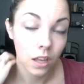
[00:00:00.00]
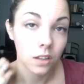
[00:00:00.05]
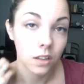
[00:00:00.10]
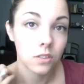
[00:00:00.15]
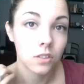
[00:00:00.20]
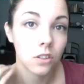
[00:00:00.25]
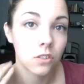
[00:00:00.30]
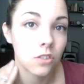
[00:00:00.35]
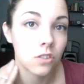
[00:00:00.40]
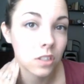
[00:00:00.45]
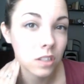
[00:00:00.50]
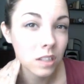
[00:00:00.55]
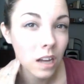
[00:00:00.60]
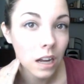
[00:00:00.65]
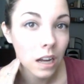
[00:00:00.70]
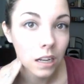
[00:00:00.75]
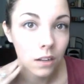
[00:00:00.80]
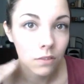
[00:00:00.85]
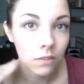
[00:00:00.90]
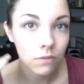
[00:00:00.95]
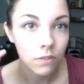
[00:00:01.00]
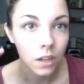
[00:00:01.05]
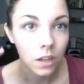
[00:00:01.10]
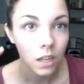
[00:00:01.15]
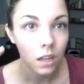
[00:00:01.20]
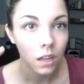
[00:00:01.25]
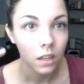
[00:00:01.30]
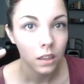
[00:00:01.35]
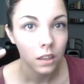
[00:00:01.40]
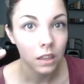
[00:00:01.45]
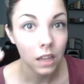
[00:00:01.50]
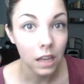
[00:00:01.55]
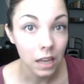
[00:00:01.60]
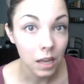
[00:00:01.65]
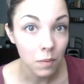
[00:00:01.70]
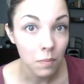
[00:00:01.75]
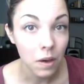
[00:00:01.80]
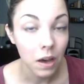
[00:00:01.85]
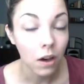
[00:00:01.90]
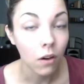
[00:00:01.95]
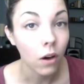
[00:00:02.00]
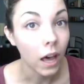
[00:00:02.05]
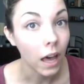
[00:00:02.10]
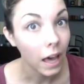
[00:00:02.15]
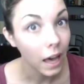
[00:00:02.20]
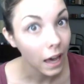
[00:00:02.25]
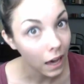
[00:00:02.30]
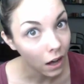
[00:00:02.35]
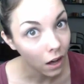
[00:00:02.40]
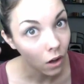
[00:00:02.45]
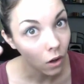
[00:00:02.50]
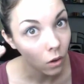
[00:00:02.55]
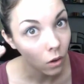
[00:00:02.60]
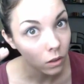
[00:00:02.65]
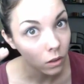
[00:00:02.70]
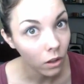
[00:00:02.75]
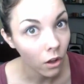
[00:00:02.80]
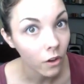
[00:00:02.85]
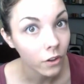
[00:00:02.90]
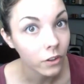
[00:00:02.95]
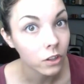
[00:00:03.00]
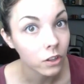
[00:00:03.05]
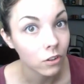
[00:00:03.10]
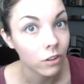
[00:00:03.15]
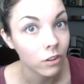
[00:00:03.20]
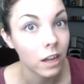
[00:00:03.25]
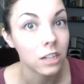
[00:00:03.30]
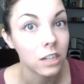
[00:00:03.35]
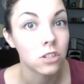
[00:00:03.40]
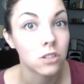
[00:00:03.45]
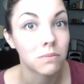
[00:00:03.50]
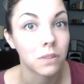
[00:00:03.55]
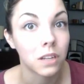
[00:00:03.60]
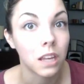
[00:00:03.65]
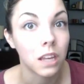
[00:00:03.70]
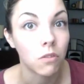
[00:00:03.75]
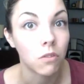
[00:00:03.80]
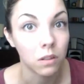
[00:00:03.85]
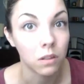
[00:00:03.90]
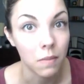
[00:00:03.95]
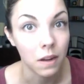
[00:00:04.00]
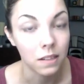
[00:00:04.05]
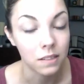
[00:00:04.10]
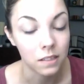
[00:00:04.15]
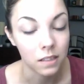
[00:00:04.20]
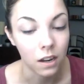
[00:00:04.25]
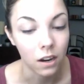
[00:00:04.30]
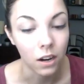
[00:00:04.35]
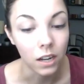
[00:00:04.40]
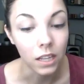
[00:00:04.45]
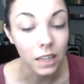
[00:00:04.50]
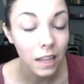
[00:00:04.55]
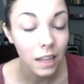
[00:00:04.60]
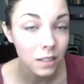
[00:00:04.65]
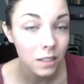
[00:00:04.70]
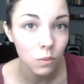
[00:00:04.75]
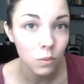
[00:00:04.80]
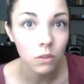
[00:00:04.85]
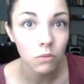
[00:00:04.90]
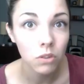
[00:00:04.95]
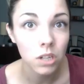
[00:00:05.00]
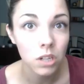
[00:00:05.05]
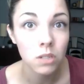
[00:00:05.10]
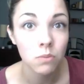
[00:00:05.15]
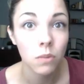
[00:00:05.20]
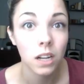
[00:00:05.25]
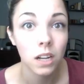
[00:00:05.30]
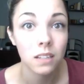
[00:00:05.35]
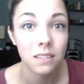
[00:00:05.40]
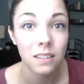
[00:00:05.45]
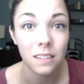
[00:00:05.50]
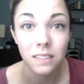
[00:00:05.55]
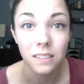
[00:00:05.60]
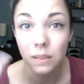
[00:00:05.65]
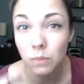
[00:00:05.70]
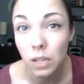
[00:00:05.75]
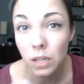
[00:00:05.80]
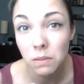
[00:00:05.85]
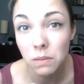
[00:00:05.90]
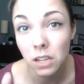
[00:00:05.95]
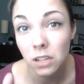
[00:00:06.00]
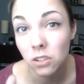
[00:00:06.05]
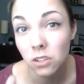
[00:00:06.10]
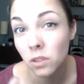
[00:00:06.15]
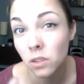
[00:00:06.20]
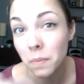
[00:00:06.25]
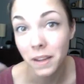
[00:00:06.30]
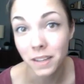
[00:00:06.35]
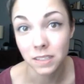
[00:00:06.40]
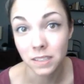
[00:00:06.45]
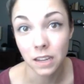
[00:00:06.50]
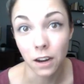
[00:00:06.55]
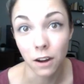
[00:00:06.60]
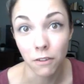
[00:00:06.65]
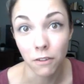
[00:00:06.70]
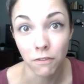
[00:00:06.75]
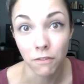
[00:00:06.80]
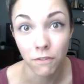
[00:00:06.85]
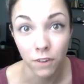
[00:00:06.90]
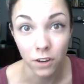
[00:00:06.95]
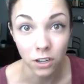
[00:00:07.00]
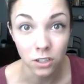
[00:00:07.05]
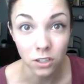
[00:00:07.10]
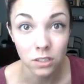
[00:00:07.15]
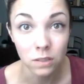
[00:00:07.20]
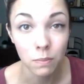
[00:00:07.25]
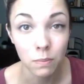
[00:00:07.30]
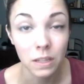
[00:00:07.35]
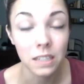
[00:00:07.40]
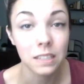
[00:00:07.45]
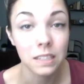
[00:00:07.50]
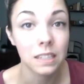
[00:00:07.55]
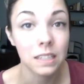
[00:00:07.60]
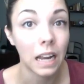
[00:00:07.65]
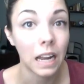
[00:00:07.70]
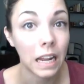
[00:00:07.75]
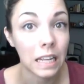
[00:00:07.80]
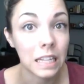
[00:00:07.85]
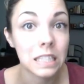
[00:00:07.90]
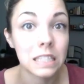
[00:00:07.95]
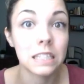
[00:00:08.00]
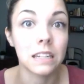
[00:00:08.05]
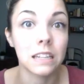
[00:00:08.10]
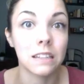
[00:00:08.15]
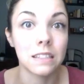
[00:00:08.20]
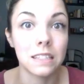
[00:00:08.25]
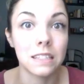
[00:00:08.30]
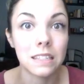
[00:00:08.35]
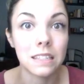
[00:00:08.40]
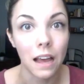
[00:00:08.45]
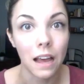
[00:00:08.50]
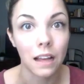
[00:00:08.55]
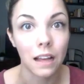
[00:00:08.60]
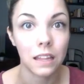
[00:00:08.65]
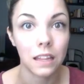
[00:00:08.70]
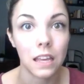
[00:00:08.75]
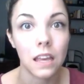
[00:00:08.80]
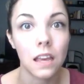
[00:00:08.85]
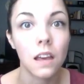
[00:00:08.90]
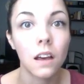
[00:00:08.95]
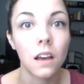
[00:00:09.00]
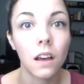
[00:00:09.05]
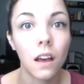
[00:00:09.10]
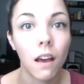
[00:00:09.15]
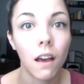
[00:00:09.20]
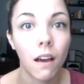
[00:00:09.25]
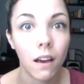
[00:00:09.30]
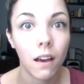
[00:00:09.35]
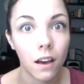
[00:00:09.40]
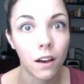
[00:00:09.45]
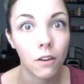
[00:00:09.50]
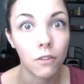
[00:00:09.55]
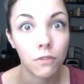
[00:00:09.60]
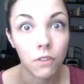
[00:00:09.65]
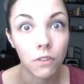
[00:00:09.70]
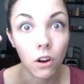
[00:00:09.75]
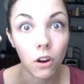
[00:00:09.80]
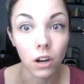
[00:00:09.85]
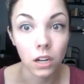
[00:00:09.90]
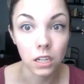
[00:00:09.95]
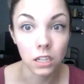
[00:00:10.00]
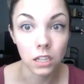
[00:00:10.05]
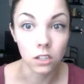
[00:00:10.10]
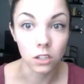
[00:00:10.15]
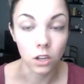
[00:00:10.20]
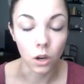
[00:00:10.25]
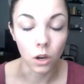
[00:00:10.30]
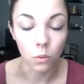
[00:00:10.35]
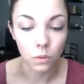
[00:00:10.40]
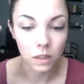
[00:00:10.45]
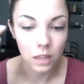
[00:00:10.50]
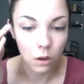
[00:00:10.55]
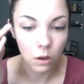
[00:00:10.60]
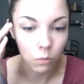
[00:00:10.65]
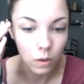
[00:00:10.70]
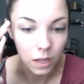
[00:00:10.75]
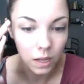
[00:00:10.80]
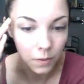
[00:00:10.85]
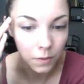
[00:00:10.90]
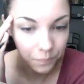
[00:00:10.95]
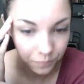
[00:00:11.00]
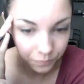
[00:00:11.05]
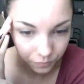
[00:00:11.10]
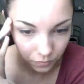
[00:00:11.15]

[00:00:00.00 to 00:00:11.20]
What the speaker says: So just kind of think about how long your lashes will get with mascara. And that's one reason why I say sometimes I do the mascara first, because then I can see exactly how far I need to go with that wing.